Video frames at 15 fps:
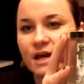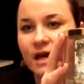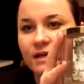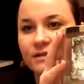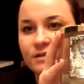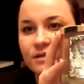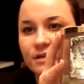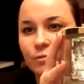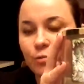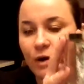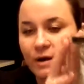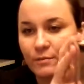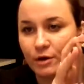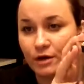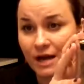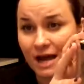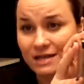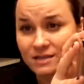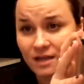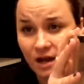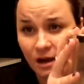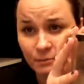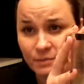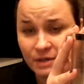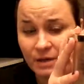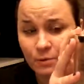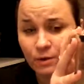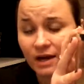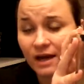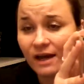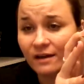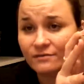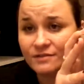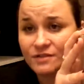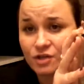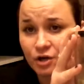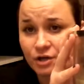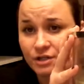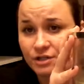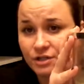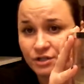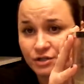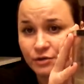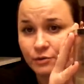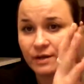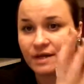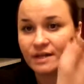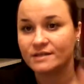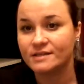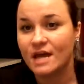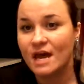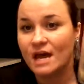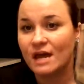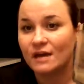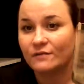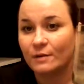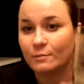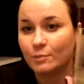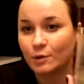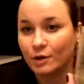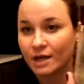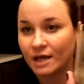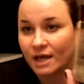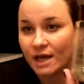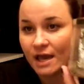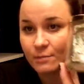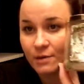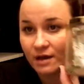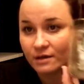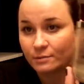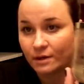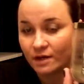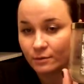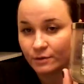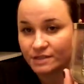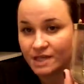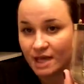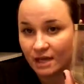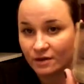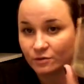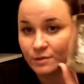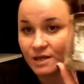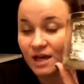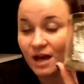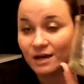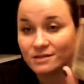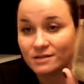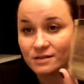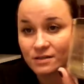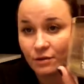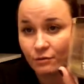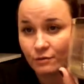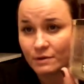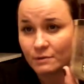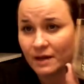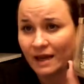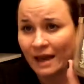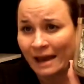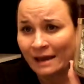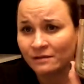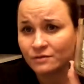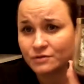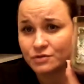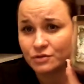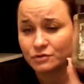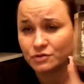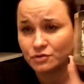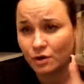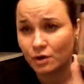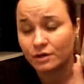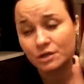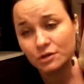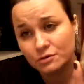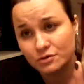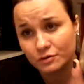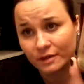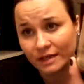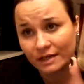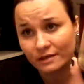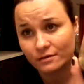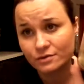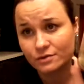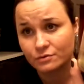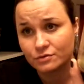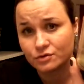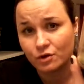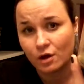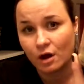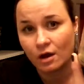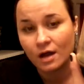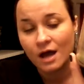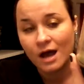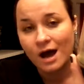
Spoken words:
and White Barn as a company, what I have started to do is, if I'm burning a Bath & Body Works candle, because it's a 3-wick and they're so strong, usually they're so strong,